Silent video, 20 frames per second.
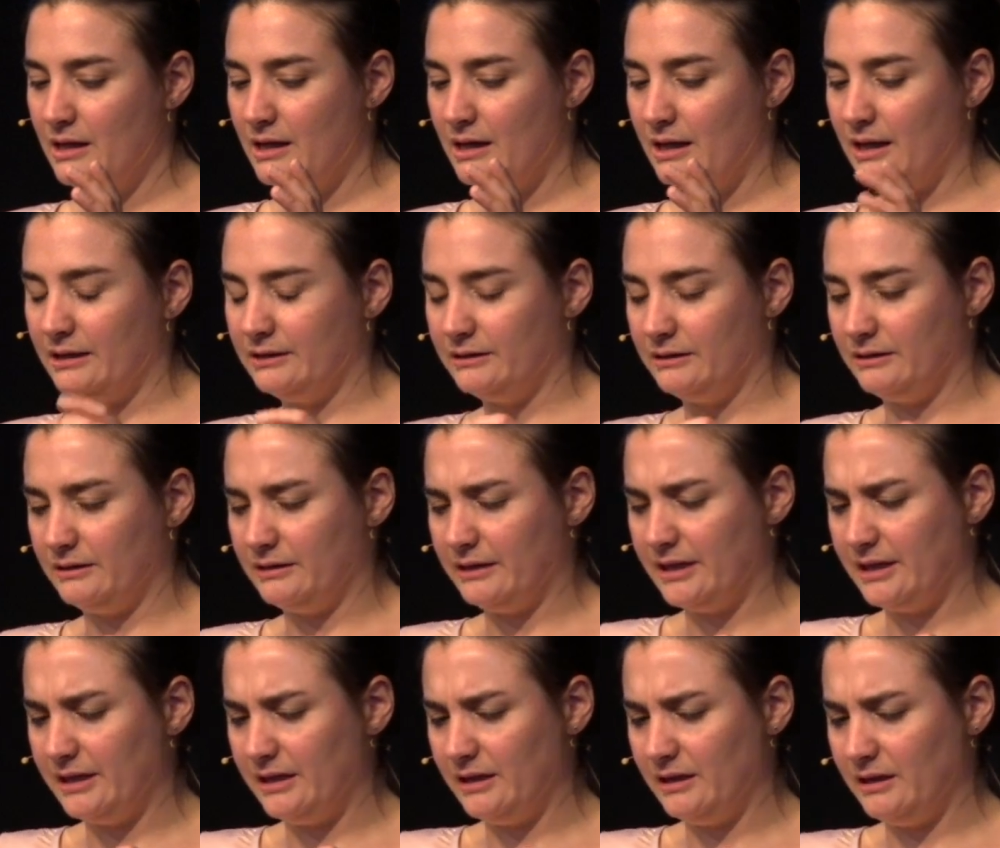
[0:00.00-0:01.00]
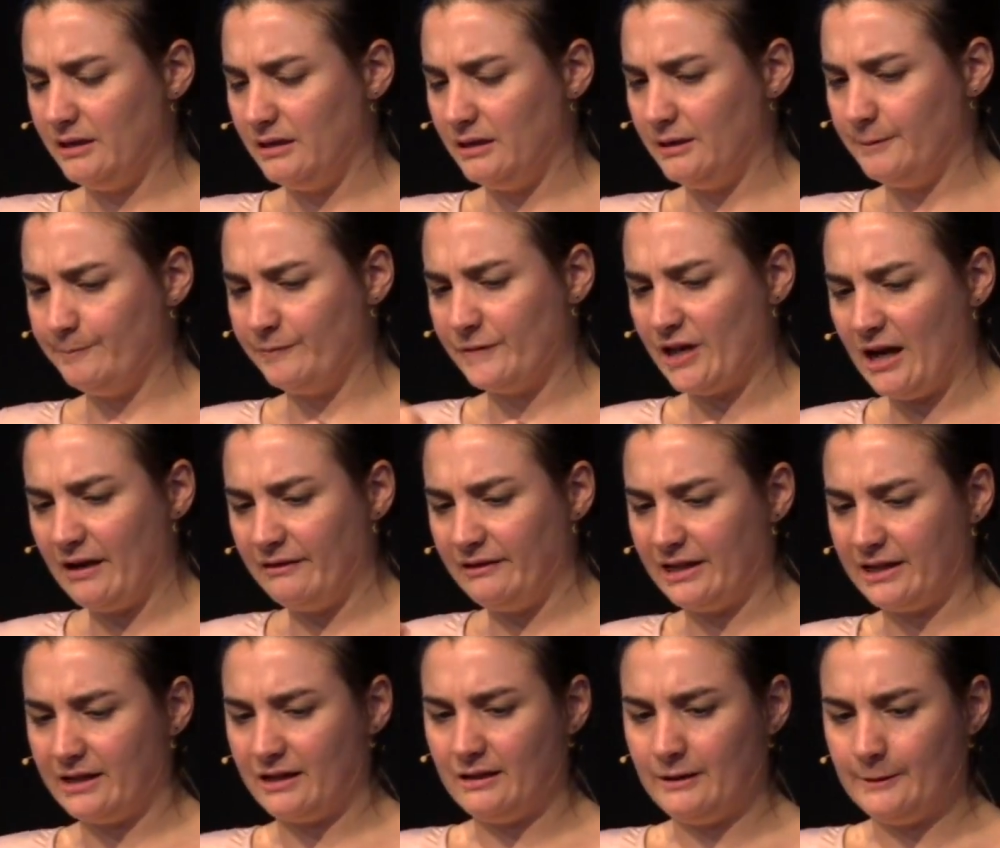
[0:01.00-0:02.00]
and he had
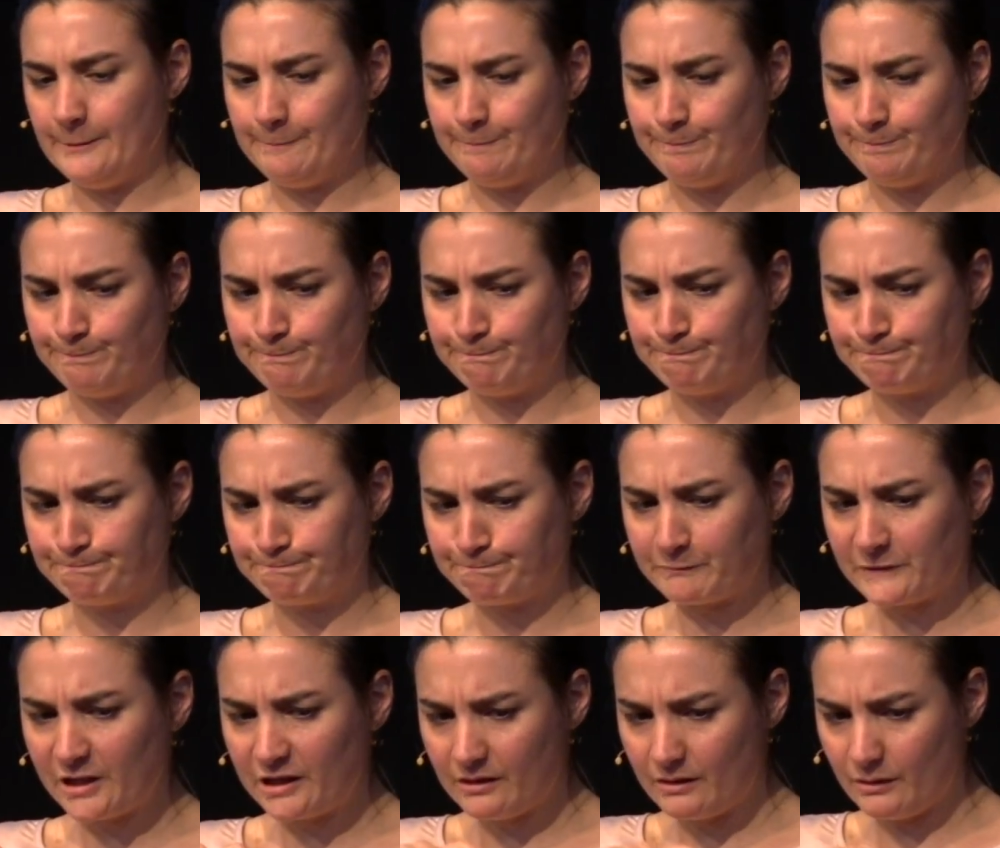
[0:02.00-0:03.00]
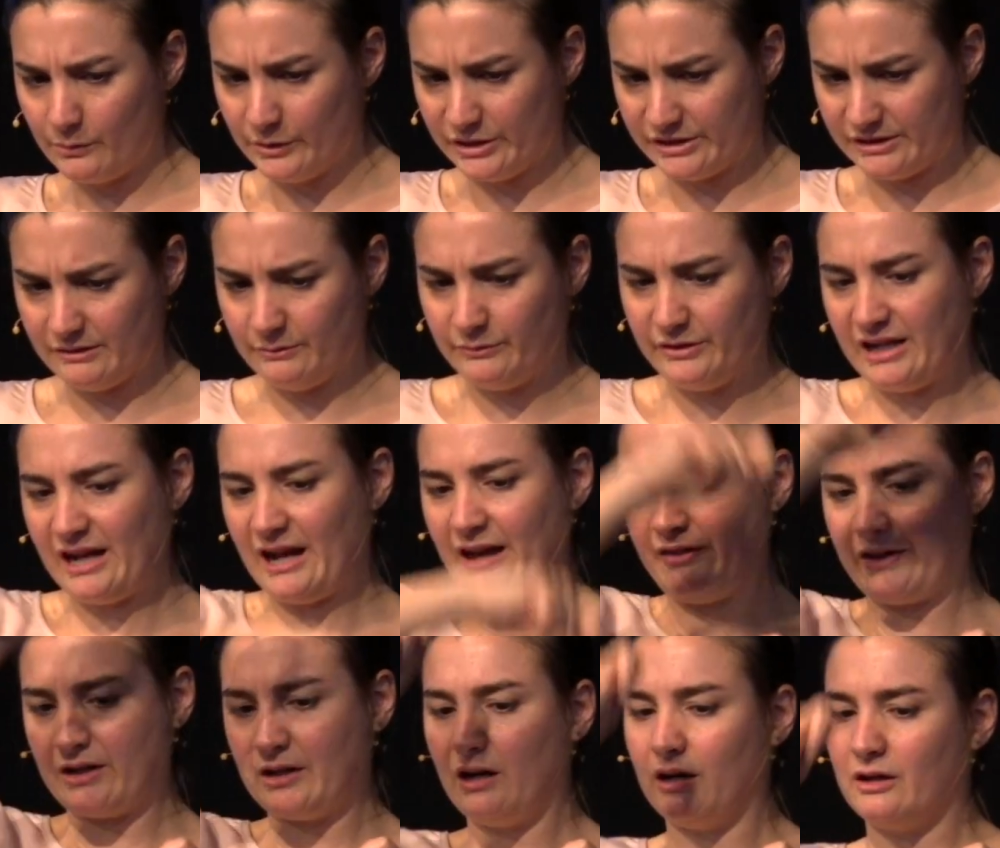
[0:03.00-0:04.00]
like he had
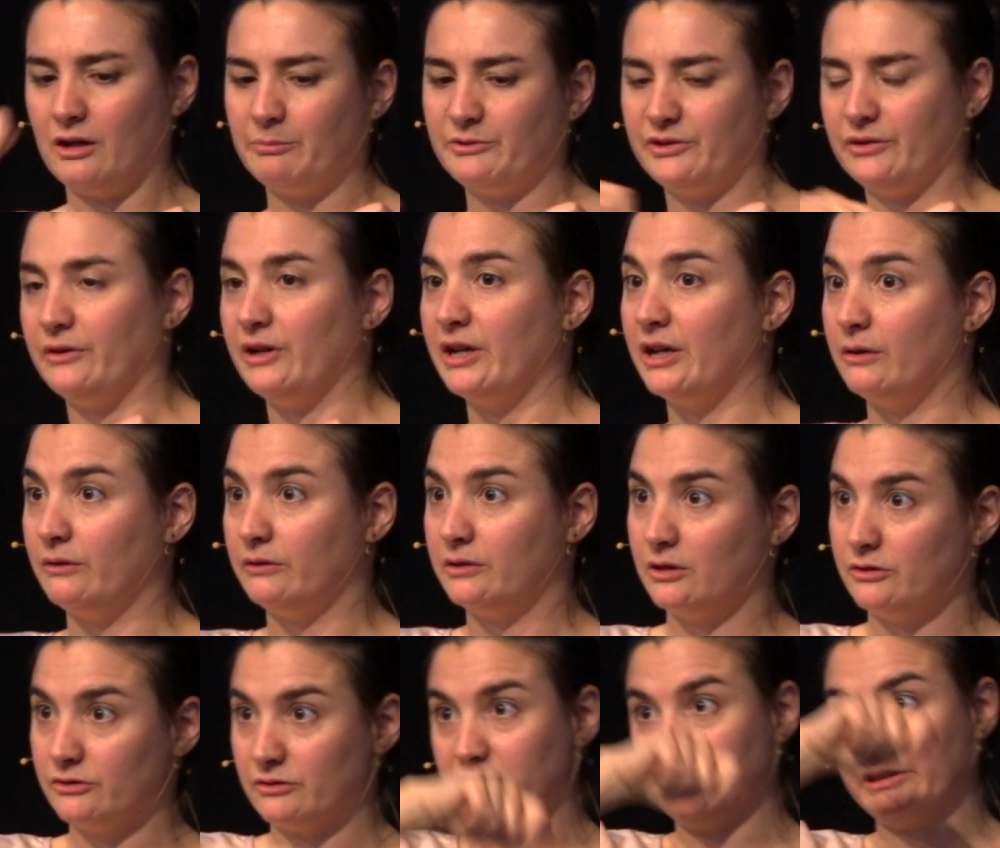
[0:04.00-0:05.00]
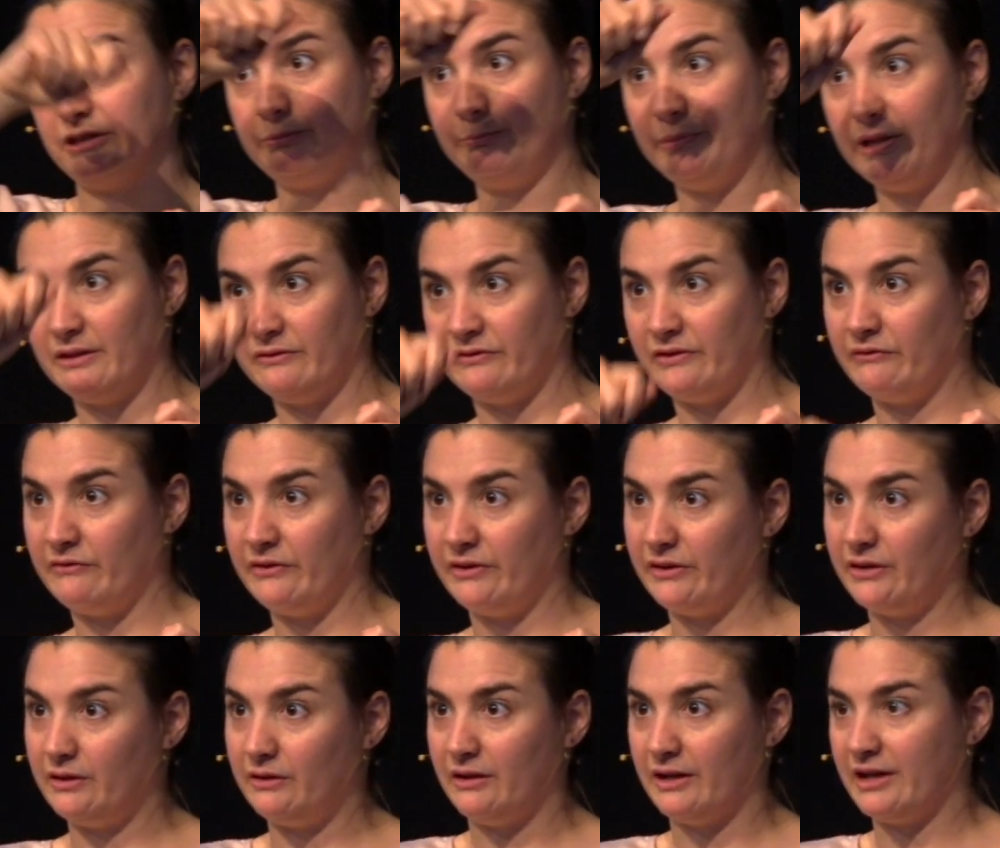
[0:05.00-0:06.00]
a carb, so he could control the speed of the
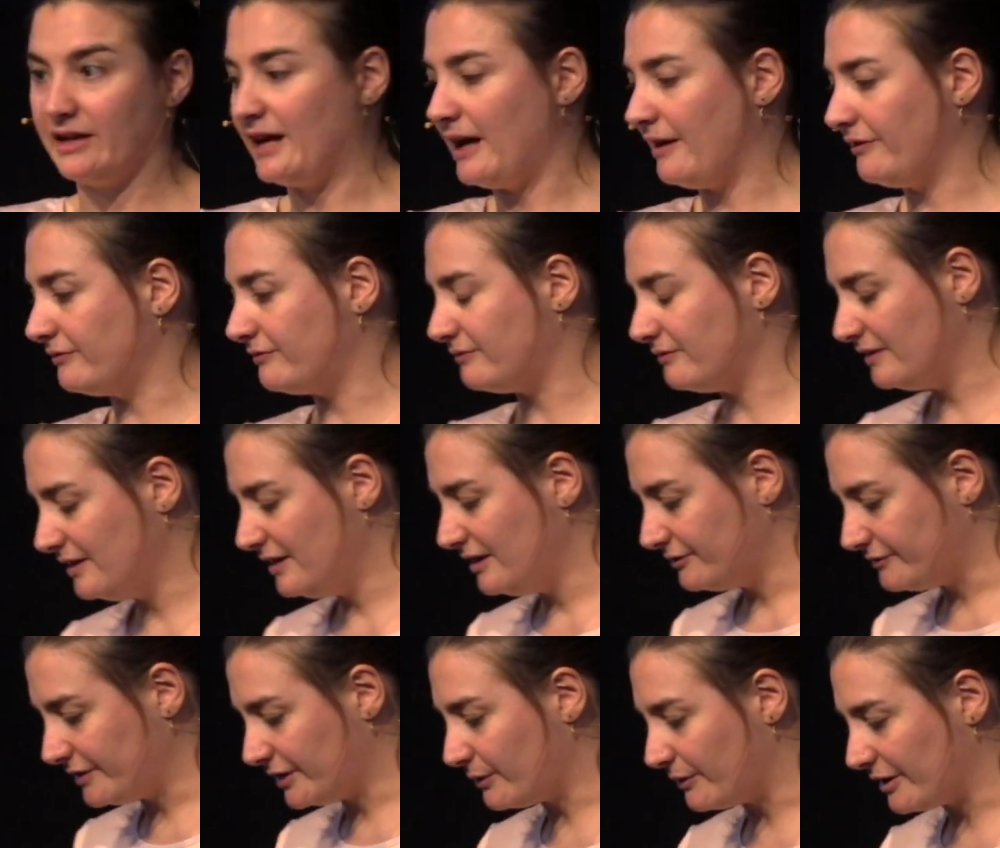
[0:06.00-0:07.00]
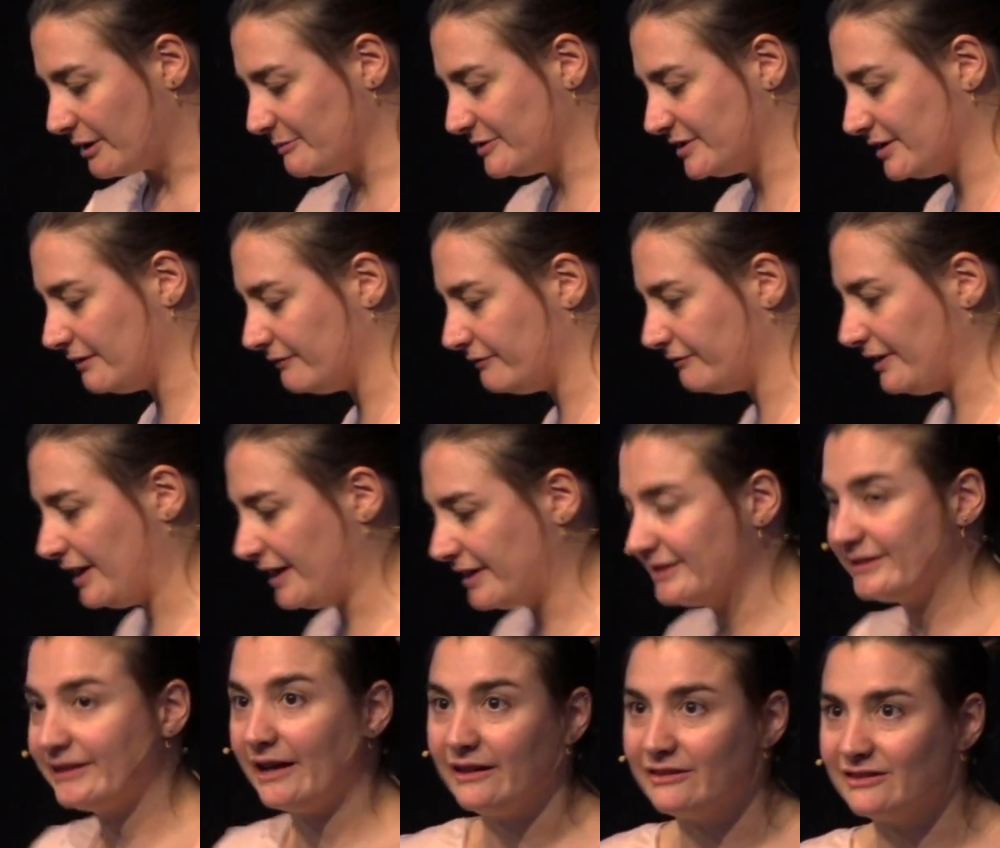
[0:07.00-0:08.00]
video. And he had record himself like
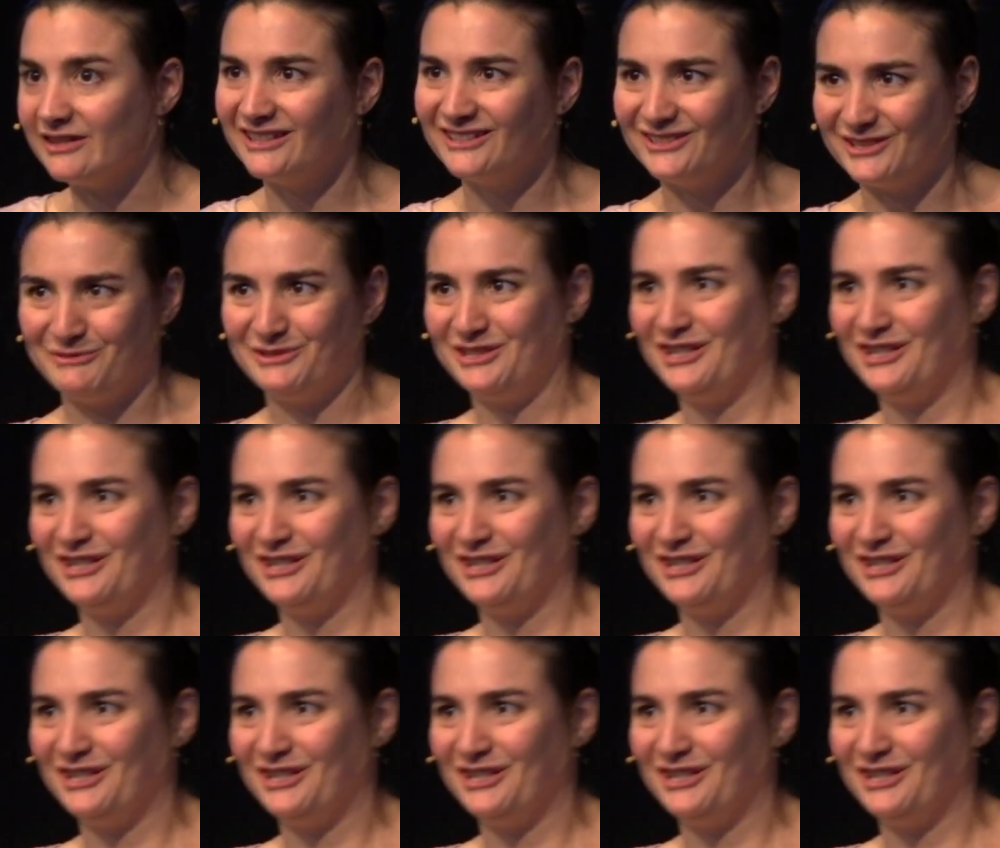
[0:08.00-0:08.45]
skating, so it was